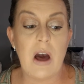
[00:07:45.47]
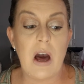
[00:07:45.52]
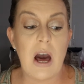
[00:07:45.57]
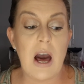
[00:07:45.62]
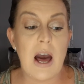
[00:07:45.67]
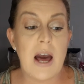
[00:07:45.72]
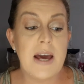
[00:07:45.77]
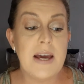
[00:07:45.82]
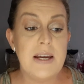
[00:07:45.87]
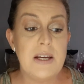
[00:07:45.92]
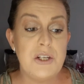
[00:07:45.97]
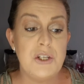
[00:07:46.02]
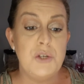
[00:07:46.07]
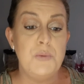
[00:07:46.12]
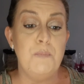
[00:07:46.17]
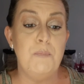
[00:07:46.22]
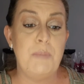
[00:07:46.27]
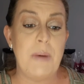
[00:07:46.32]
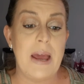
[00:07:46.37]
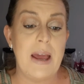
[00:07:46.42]
I,
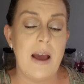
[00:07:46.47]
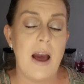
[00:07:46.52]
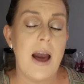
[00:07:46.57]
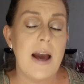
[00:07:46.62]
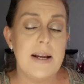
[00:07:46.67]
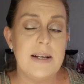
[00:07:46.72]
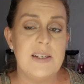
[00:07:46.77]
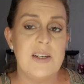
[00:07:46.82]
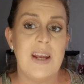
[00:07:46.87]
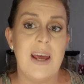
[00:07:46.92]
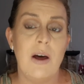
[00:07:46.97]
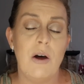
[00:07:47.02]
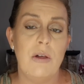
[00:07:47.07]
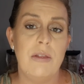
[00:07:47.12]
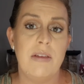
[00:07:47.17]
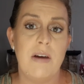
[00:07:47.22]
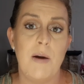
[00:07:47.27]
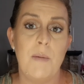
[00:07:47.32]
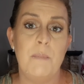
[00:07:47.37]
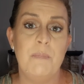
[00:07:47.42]
I
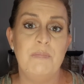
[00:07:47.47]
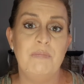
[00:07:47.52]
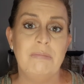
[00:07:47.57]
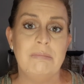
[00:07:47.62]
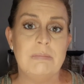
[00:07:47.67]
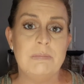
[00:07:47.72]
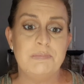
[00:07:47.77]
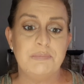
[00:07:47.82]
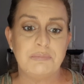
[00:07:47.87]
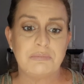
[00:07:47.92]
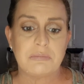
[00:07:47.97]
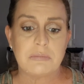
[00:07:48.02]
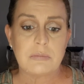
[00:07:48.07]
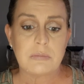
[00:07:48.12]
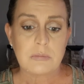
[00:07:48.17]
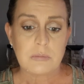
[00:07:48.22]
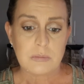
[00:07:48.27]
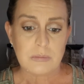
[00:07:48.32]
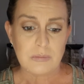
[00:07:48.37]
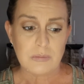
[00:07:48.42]
tell them
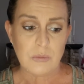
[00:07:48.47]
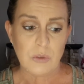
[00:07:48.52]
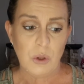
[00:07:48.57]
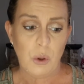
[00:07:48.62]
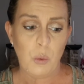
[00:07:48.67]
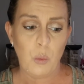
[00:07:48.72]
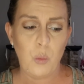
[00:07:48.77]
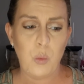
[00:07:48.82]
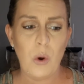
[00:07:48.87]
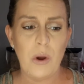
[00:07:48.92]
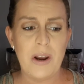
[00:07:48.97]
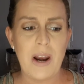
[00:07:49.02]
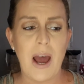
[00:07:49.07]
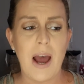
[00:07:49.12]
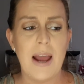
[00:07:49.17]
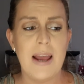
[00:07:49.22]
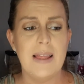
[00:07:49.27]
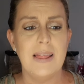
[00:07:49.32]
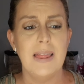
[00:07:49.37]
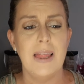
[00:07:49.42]
what
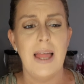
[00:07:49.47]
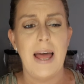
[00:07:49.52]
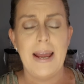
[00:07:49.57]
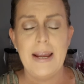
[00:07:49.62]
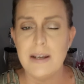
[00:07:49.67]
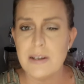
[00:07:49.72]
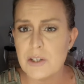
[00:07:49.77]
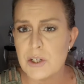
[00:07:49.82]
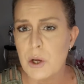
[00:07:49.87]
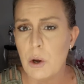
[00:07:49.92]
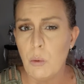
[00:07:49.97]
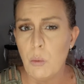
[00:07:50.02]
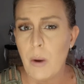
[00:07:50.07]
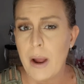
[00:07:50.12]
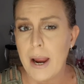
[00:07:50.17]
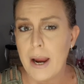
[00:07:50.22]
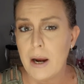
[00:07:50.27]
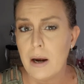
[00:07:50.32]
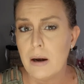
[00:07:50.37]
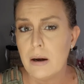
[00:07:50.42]
I like to
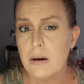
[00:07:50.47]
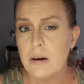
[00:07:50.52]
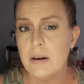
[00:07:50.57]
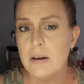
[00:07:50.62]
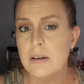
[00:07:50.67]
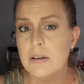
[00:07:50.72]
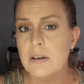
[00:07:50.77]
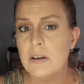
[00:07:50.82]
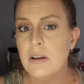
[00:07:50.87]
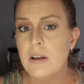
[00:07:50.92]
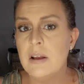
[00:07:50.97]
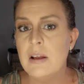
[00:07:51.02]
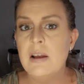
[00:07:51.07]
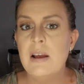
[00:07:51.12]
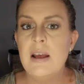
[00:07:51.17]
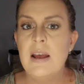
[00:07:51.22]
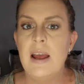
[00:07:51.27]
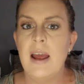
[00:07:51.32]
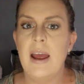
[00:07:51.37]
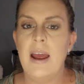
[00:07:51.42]
wear,
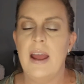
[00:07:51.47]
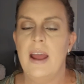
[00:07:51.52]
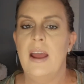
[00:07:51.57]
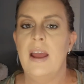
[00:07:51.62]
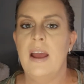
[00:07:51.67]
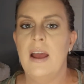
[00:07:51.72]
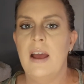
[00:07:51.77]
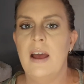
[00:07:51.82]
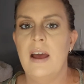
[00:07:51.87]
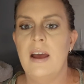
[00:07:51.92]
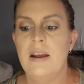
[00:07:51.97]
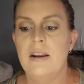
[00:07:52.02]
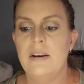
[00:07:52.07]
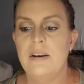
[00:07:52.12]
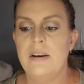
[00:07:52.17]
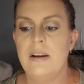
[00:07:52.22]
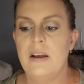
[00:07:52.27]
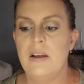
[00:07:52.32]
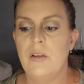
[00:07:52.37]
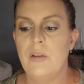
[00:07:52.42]

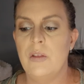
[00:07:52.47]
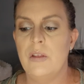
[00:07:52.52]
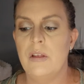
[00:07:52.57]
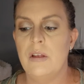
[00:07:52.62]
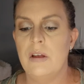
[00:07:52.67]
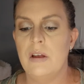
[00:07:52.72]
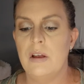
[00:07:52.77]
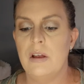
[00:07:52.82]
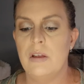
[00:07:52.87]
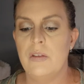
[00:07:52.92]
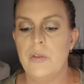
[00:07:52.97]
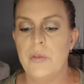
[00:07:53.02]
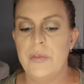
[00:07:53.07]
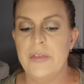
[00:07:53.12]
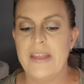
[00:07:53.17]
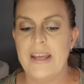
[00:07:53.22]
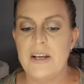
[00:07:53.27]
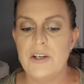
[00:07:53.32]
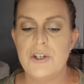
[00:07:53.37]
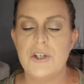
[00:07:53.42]
and
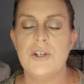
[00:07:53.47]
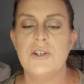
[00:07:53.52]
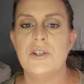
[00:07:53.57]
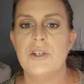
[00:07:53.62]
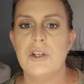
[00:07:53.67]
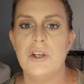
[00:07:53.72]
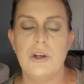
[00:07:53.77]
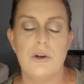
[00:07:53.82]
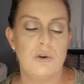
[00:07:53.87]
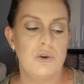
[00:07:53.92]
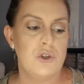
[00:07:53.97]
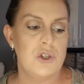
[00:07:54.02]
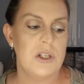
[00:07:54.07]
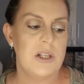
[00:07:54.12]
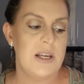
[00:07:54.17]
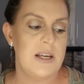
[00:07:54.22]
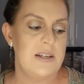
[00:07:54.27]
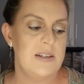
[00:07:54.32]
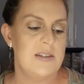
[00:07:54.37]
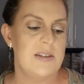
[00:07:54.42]
they just
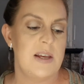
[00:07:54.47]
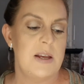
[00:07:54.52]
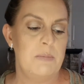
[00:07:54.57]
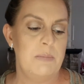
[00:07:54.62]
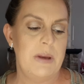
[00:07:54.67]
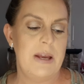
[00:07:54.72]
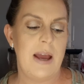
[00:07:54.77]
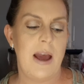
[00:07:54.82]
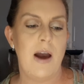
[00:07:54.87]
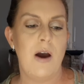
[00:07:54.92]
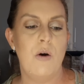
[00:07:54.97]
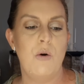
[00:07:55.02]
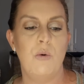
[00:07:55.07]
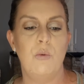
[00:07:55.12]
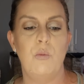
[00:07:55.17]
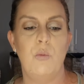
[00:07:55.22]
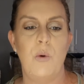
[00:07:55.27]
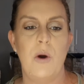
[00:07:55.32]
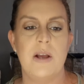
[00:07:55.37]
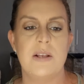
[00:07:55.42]
usually send me
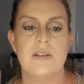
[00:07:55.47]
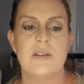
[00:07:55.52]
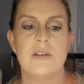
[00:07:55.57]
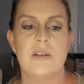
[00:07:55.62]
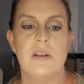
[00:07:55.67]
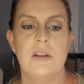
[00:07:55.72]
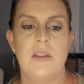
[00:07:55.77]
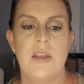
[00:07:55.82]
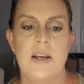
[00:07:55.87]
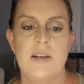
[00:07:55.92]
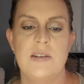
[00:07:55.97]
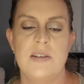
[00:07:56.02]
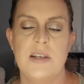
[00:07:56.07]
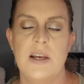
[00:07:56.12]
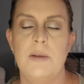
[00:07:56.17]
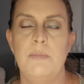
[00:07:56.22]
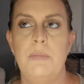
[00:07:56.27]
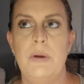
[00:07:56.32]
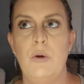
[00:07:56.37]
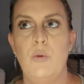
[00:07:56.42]
out what's, they
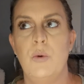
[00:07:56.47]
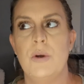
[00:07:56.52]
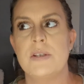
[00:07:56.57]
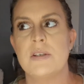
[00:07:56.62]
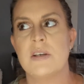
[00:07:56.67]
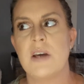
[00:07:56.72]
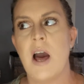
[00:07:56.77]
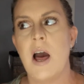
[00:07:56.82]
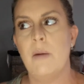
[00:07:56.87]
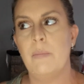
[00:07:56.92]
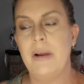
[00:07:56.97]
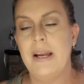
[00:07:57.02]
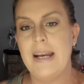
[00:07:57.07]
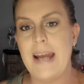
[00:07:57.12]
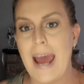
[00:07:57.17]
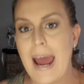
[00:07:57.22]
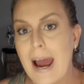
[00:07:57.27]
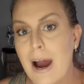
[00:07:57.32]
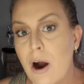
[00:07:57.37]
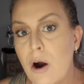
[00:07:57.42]
send me what's coming
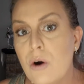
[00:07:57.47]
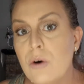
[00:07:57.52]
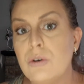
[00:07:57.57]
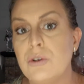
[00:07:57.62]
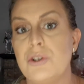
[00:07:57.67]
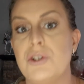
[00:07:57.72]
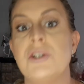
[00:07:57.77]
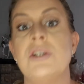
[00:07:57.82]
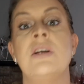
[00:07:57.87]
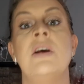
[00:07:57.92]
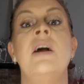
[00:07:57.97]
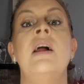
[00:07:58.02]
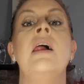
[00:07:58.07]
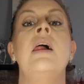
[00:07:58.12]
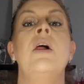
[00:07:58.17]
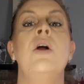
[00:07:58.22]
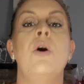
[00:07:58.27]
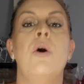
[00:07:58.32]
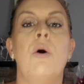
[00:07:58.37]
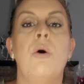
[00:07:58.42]
out,
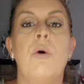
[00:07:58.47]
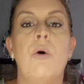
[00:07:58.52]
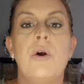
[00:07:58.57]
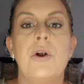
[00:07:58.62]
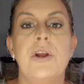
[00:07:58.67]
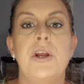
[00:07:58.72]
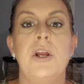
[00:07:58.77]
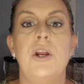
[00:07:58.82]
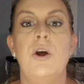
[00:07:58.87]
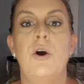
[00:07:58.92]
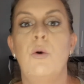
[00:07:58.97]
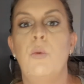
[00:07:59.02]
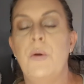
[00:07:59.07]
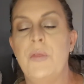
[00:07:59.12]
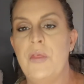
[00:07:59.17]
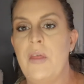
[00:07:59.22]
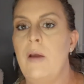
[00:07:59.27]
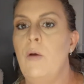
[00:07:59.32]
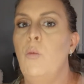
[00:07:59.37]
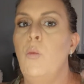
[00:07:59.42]
or, you know,
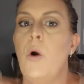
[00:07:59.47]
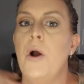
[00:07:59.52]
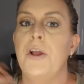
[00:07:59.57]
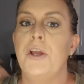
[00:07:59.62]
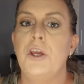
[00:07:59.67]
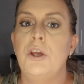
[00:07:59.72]
what they want